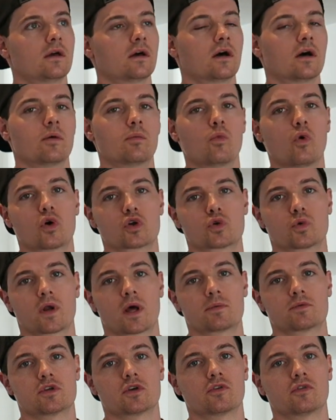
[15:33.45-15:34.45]
watch 1
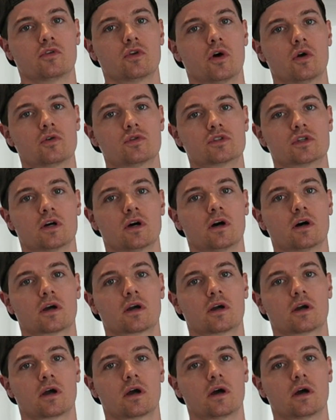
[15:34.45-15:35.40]
episode of Ozark,